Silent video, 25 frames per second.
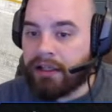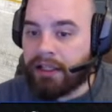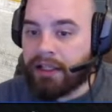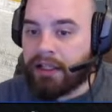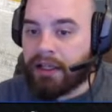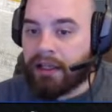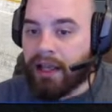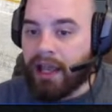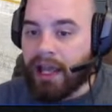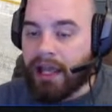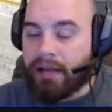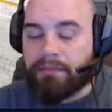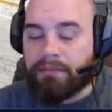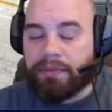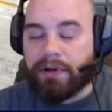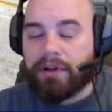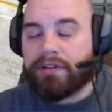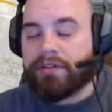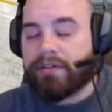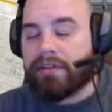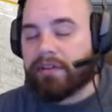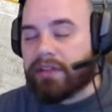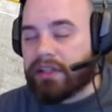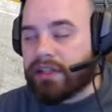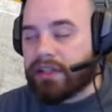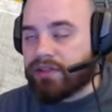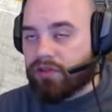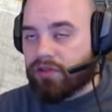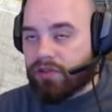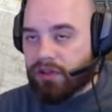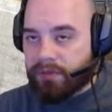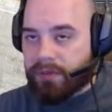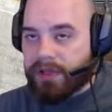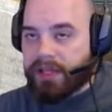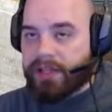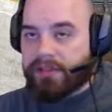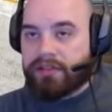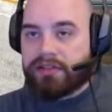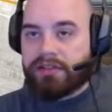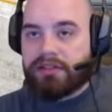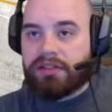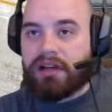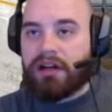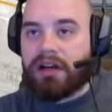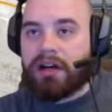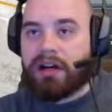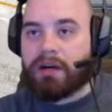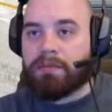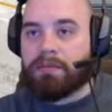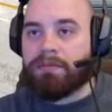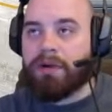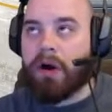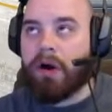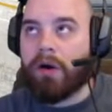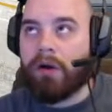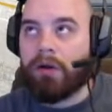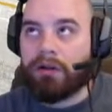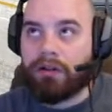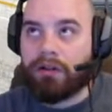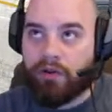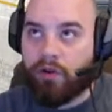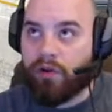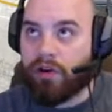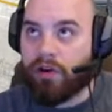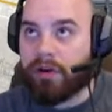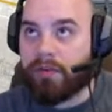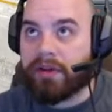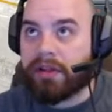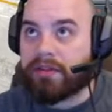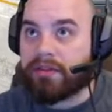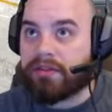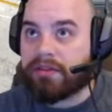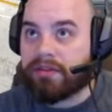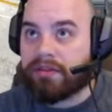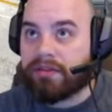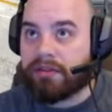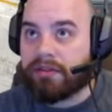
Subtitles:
And both of these orbits are polar orbits,